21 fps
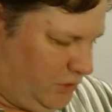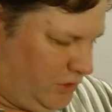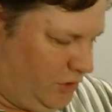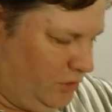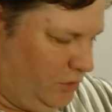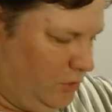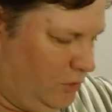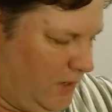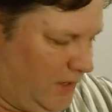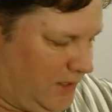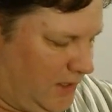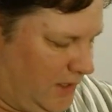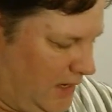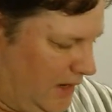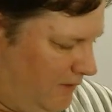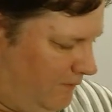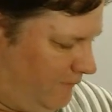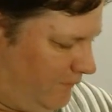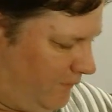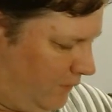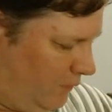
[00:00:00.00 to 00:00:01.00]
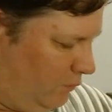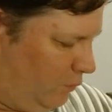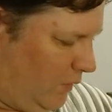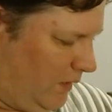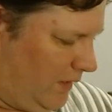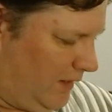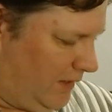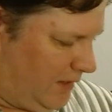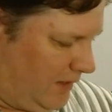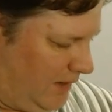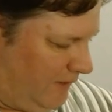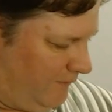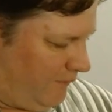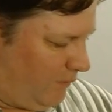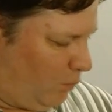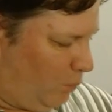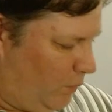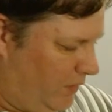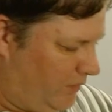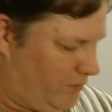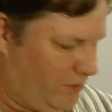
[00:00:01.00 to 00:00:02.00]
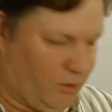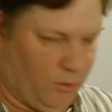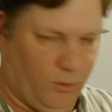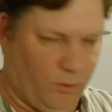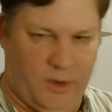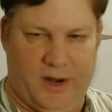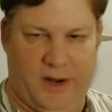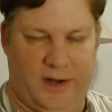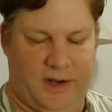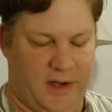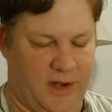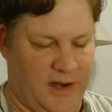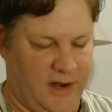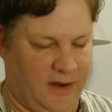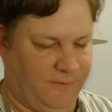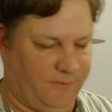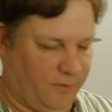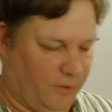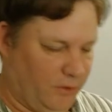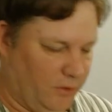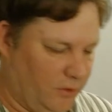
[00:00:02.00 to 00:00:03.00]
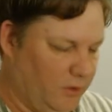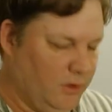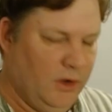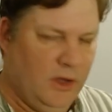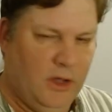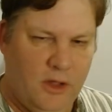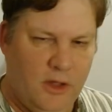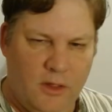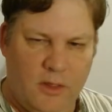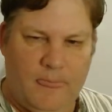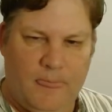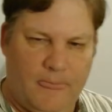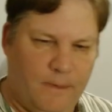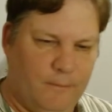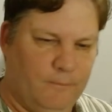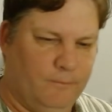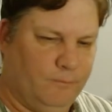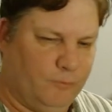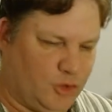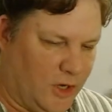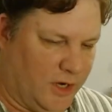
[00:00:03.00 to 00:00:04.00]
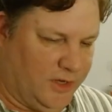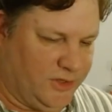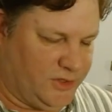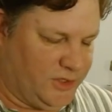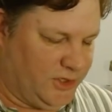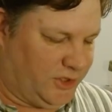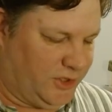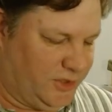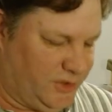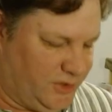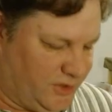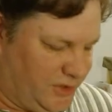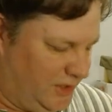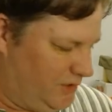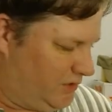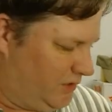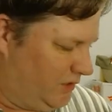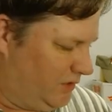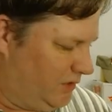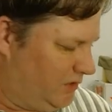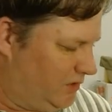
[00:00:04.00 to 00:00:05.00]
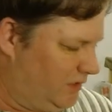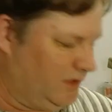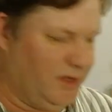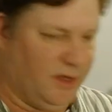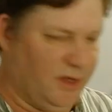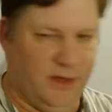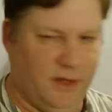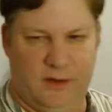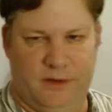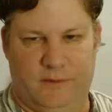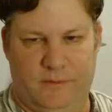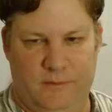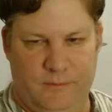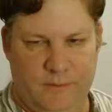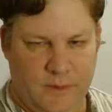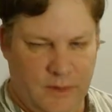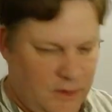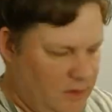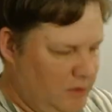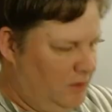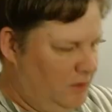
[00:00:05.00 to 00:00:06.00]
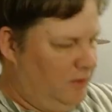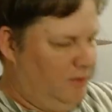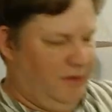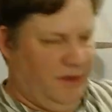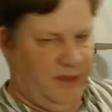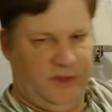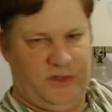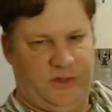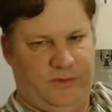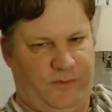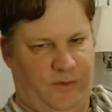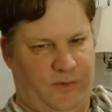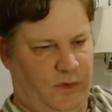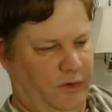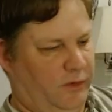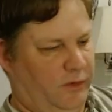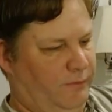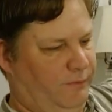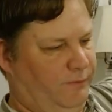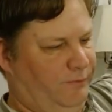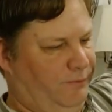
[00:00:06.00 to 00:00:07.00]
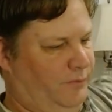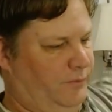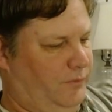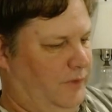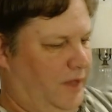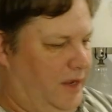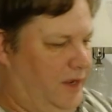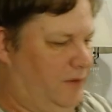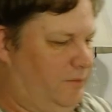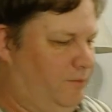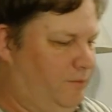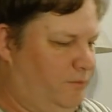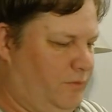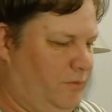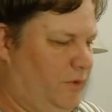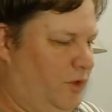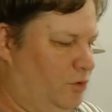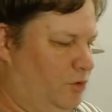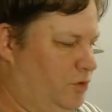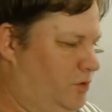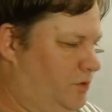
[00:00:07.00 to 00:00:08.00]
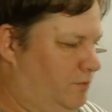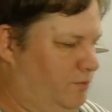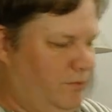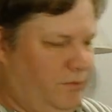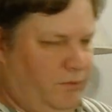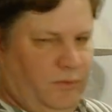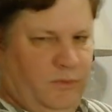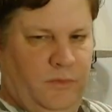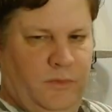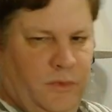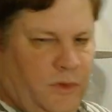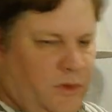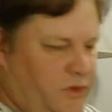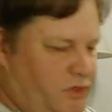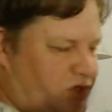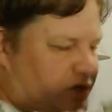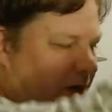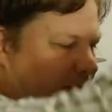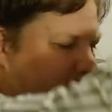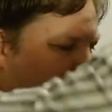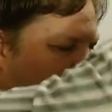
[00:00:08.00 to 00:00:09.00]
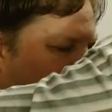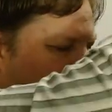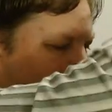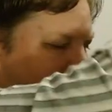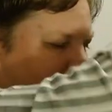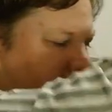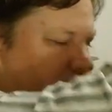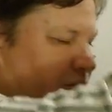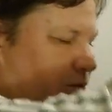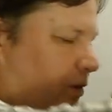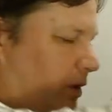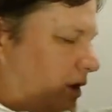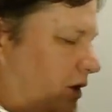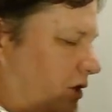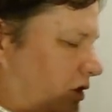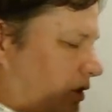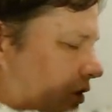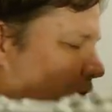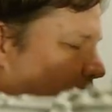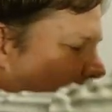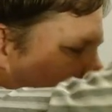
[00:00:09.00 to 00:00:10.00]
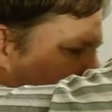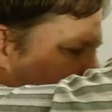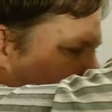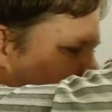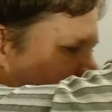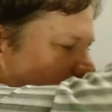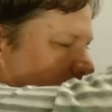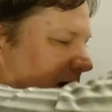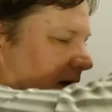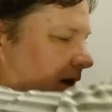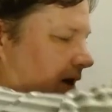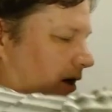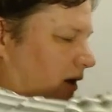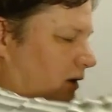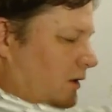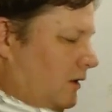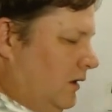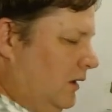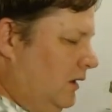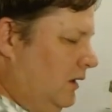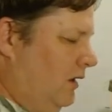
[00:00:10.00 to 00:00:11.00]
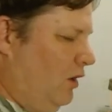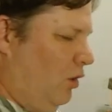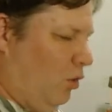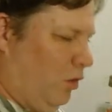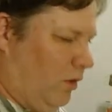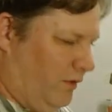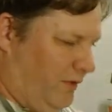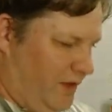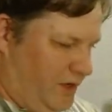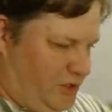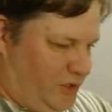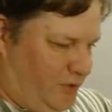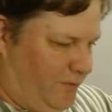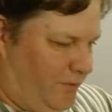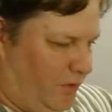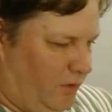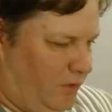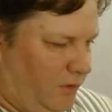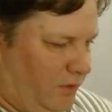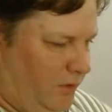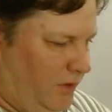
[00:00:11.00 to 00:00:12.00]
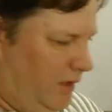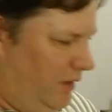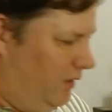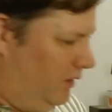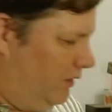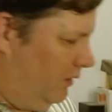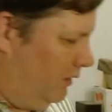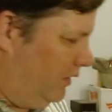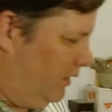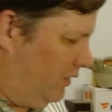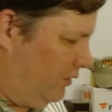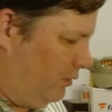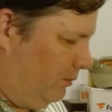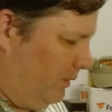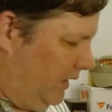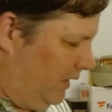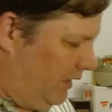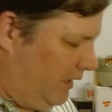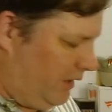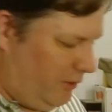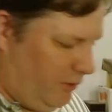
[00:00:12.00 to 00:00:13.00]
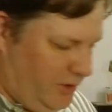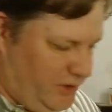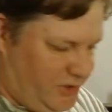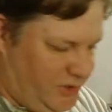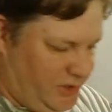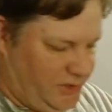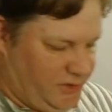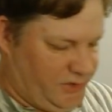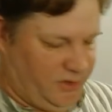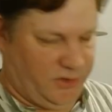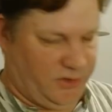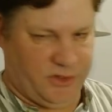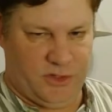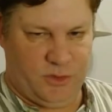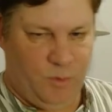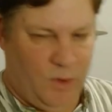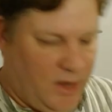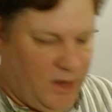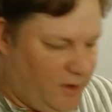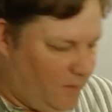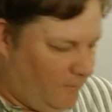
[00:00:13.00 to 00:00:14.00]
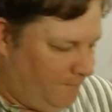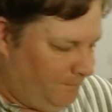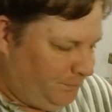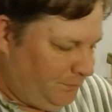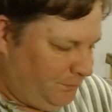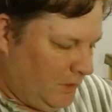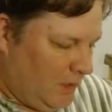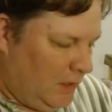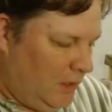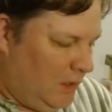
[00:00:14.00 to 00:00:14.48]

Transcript: 2 I could have for winter, one I could have for transition seasons, and then this for like those summer nights when you still want a jacket, or this for in the intermediary seasons as well.